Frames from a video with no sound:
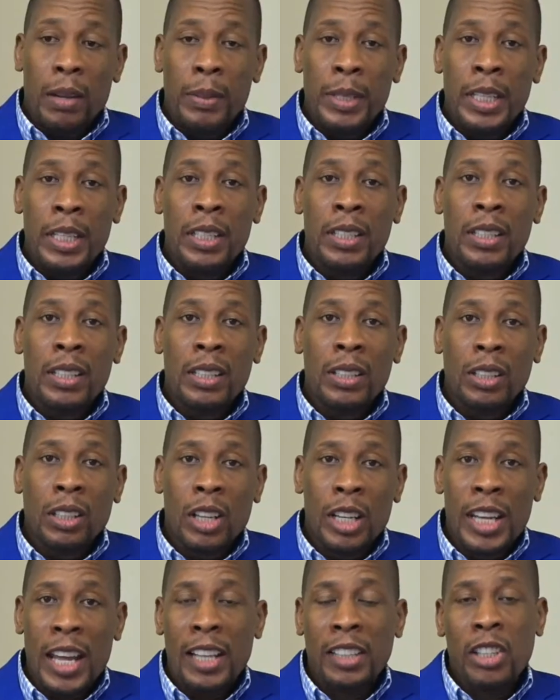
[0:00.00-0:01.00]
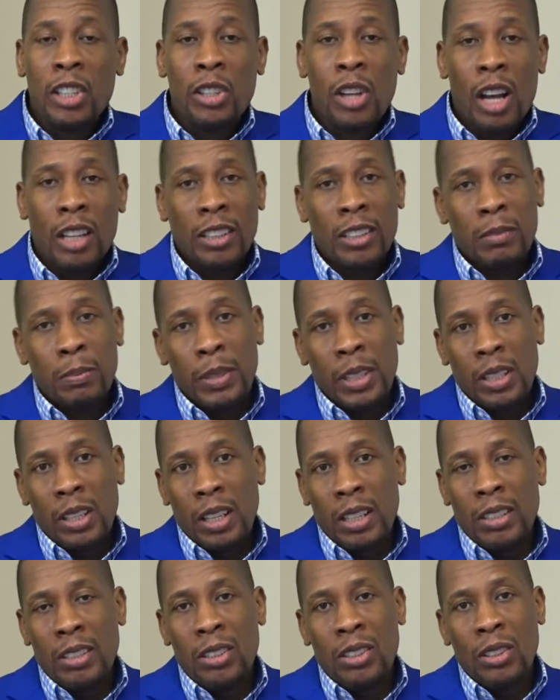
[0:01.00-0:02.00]
I mean, connect the dots,
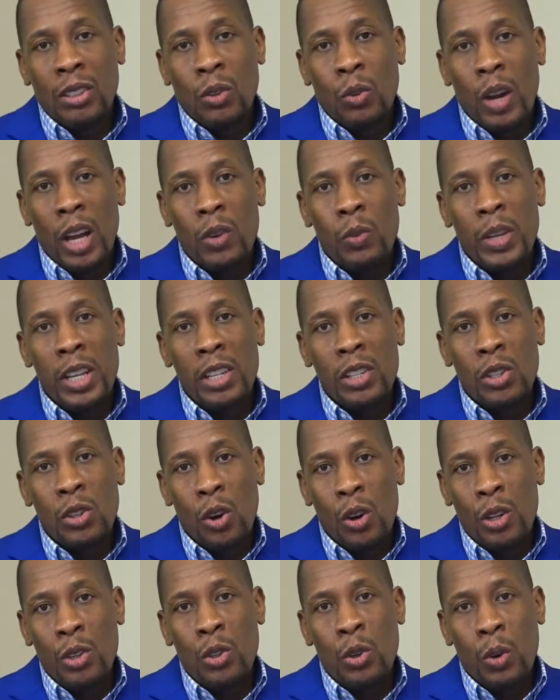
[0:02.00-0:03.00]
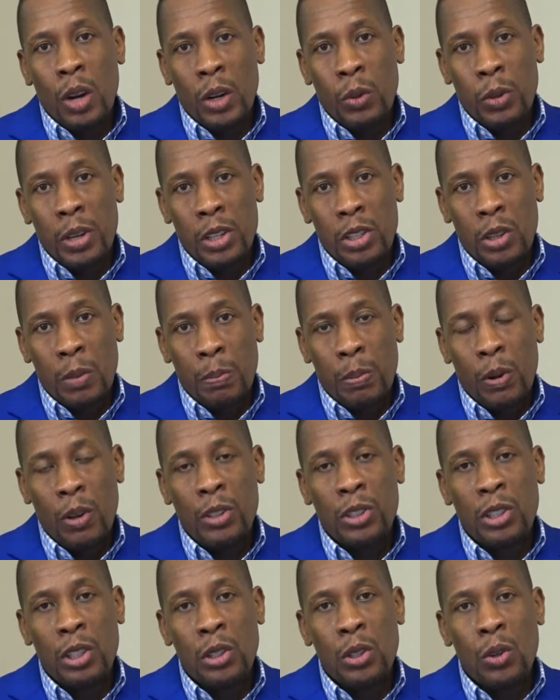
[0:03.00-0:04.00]
because when we don't do what we're
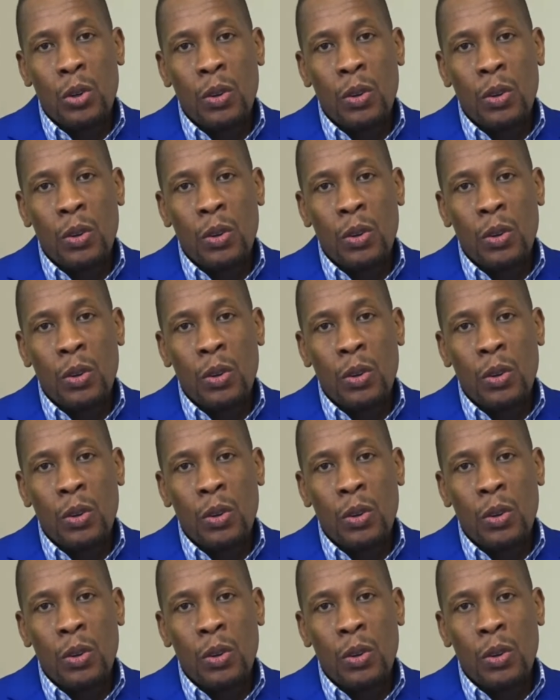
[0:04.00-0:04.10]
supposed to